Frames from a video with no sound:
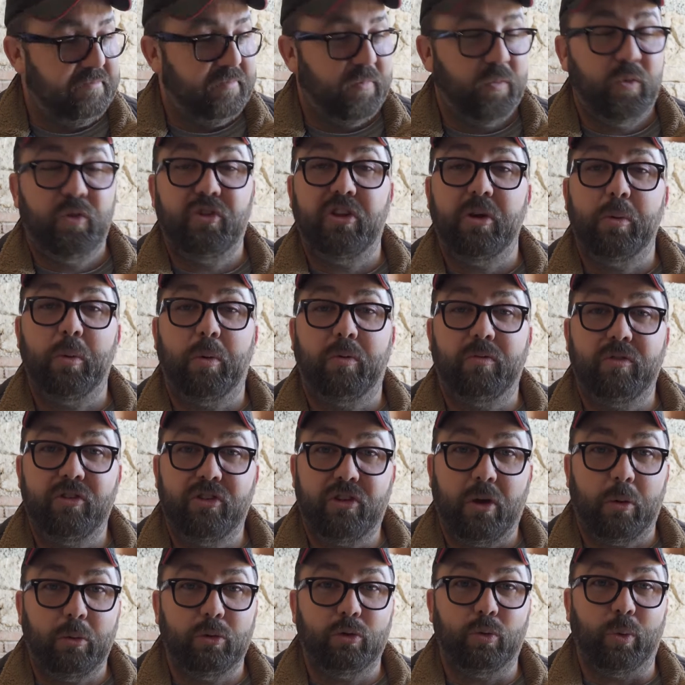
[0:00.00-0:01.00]
see what
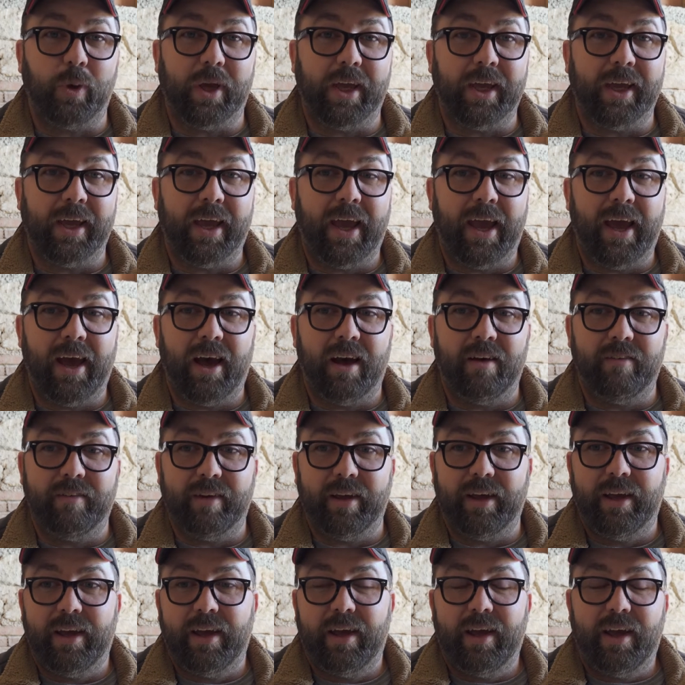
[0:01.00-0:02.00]
results we can get out of
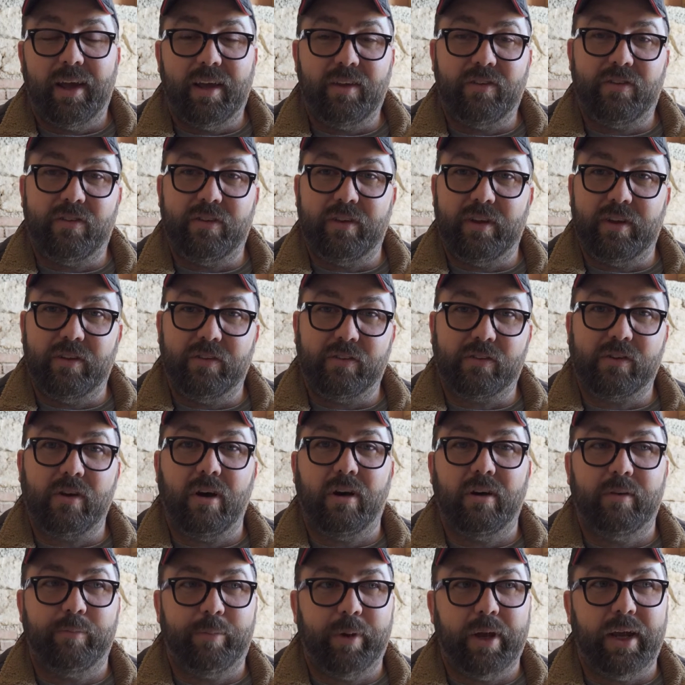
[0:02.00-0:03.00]
it. It's
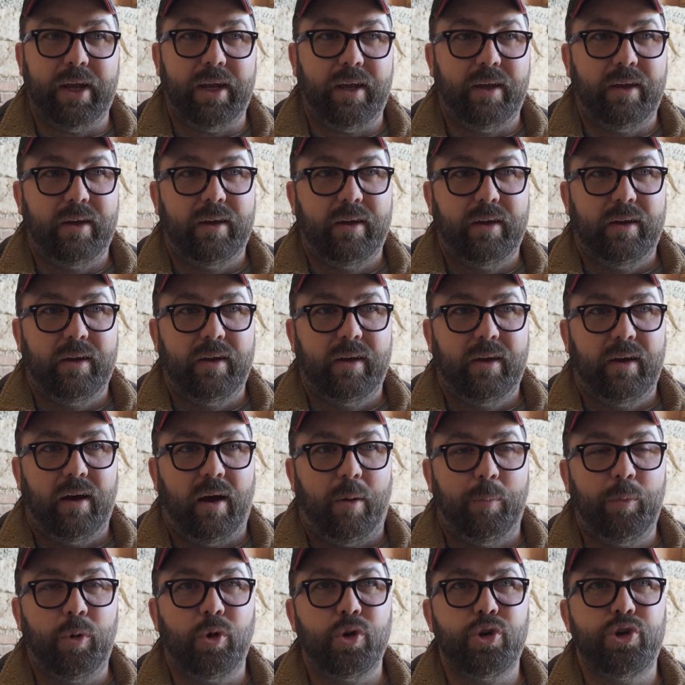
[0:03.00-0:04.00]
got to be.
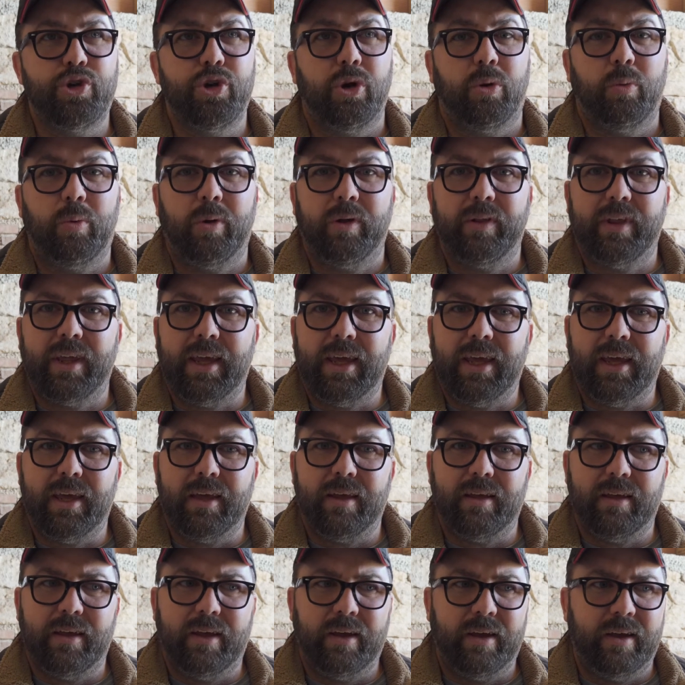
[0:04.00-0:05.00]
I'm not sure what
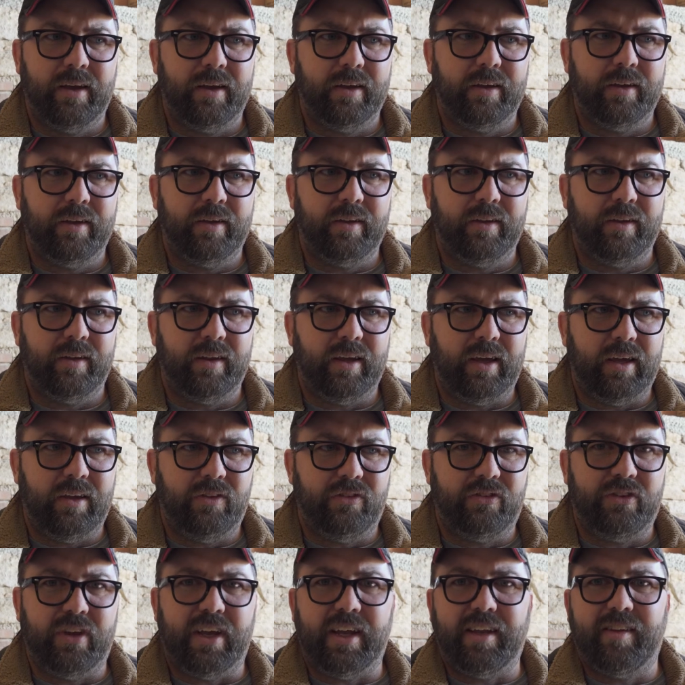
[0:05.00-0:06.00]
the
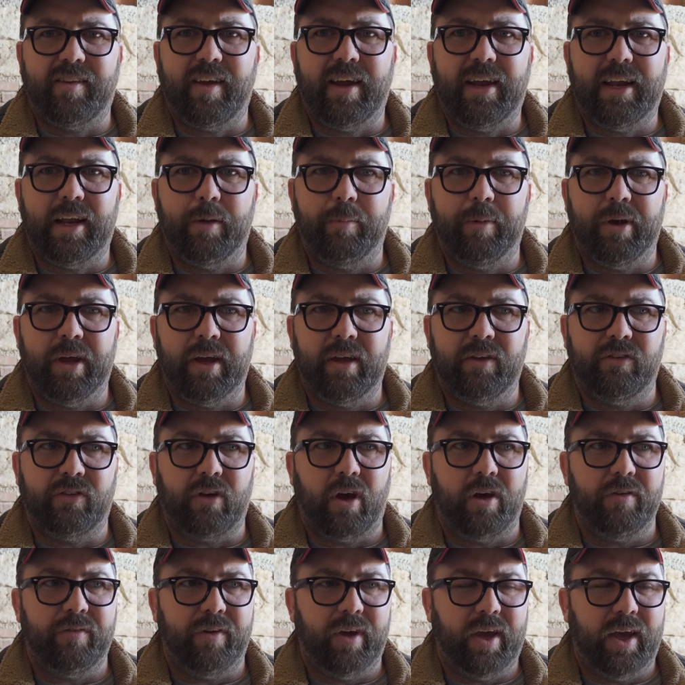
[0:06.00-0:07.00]
CT limit is
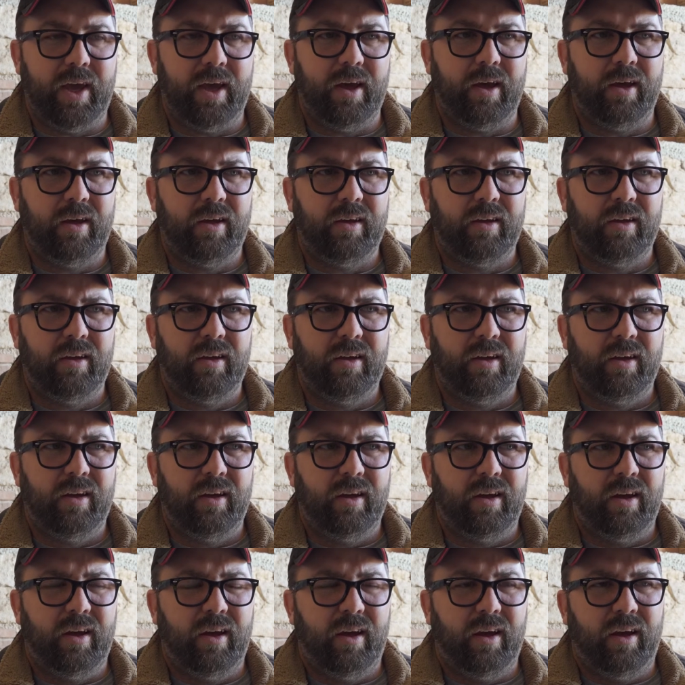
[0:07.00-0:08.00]
over here.
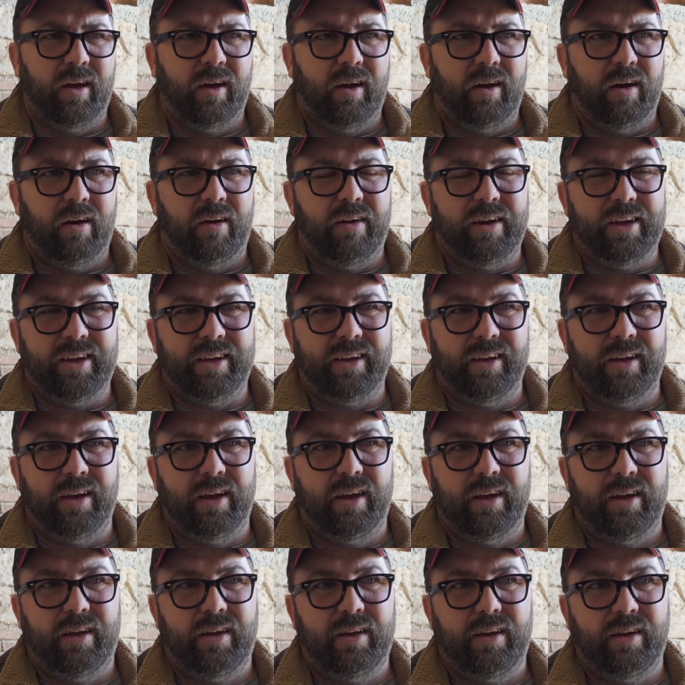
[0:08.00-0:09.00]

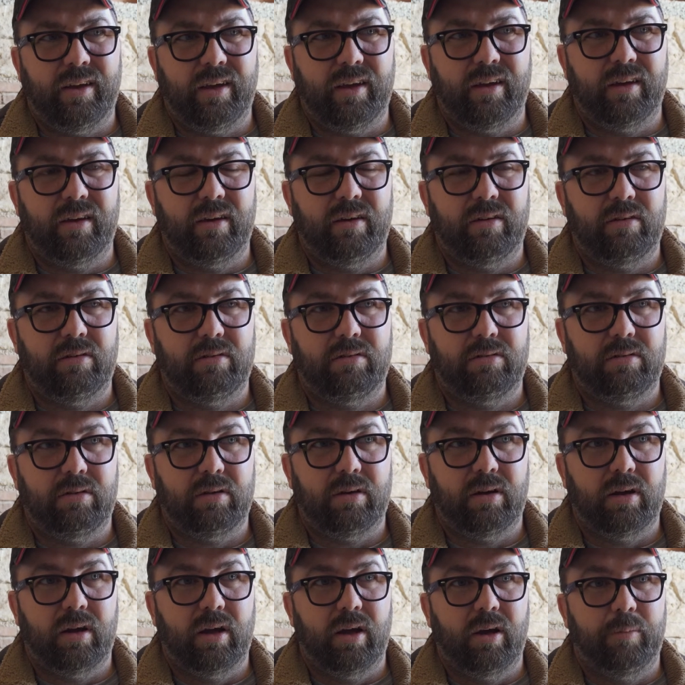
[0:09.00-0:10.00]

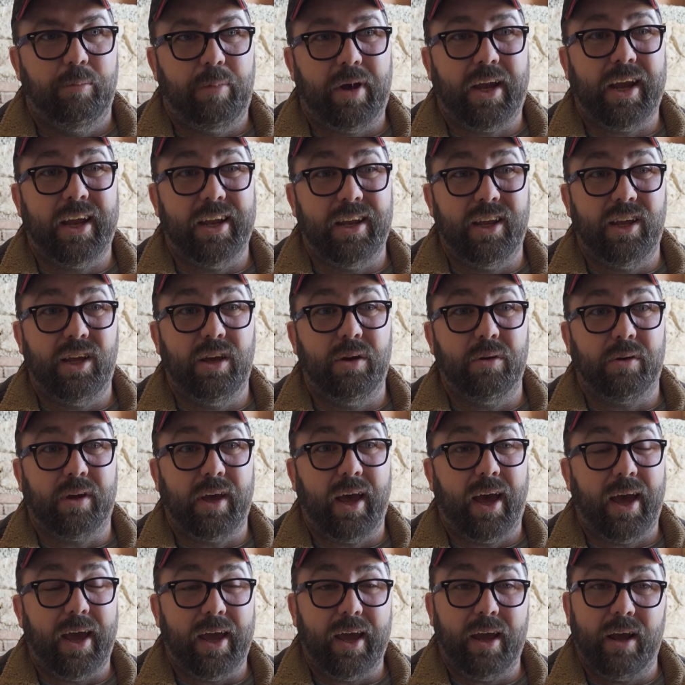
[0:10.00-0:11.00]
Back in the
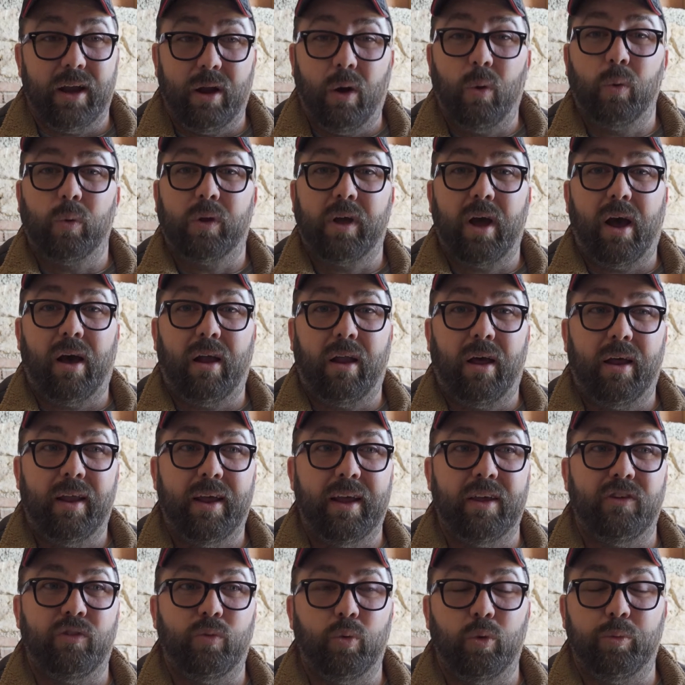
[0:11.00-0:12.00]
UK, an old car like
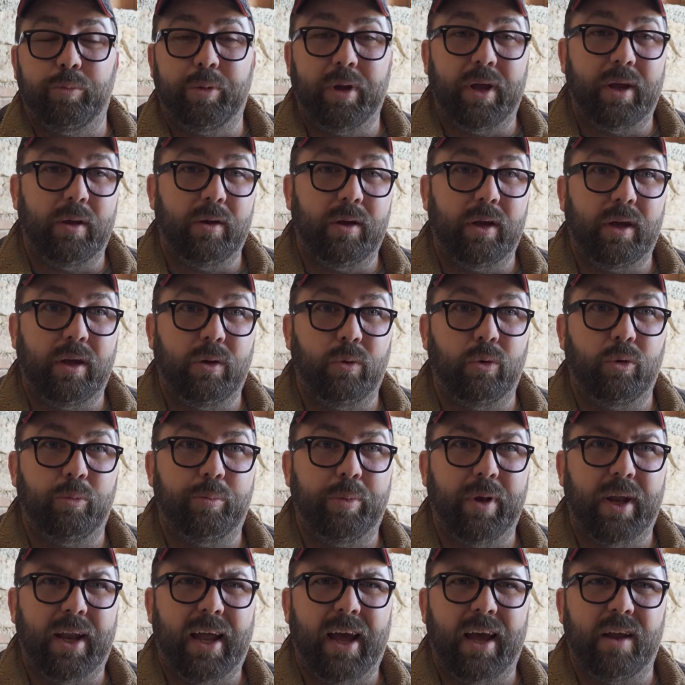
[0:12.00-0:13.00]
this you
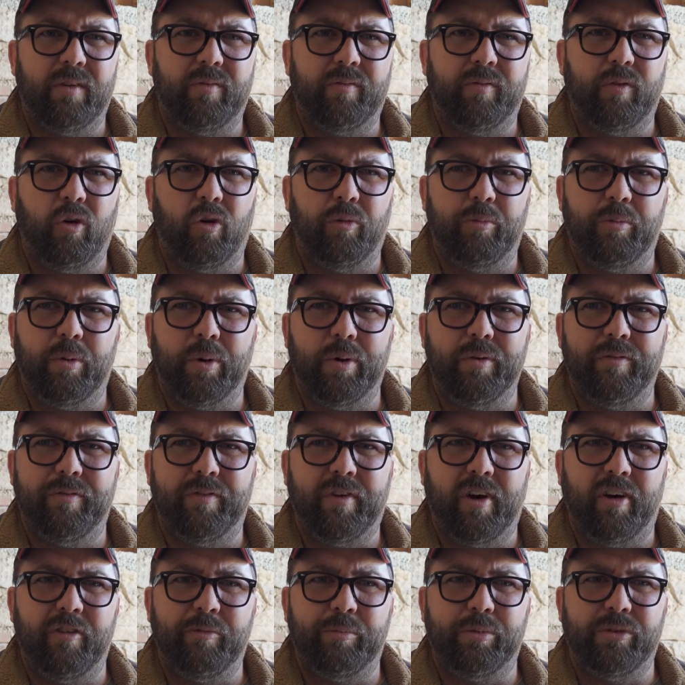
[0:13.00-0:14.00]
would be allowed
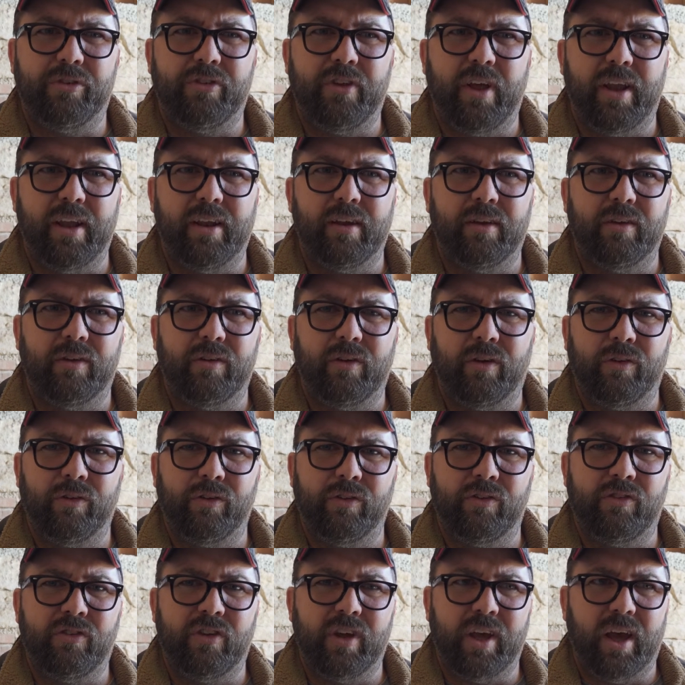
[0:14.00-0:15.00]
4.5%
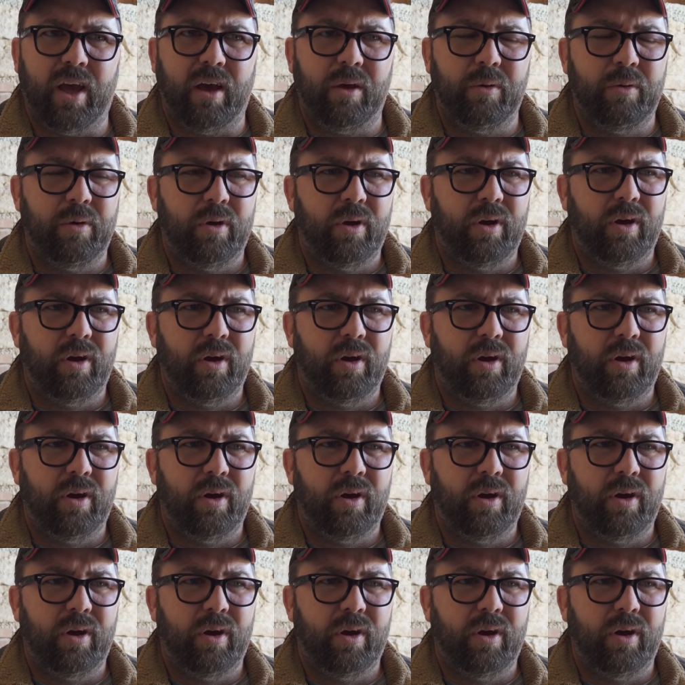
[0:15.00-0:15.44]
on the CO,